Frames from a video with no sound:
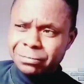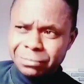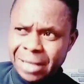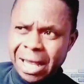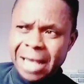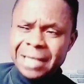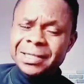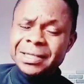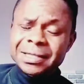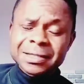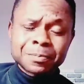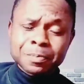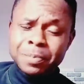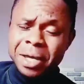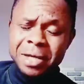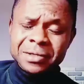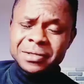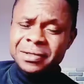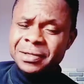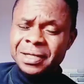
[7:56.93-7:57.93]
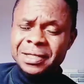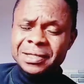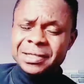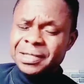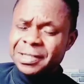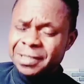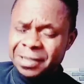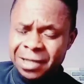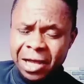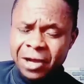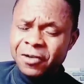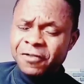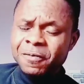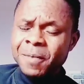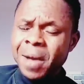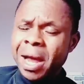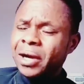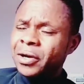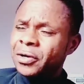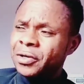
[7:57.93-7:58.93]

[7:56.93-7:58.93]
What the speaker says: that's his business. It's none of my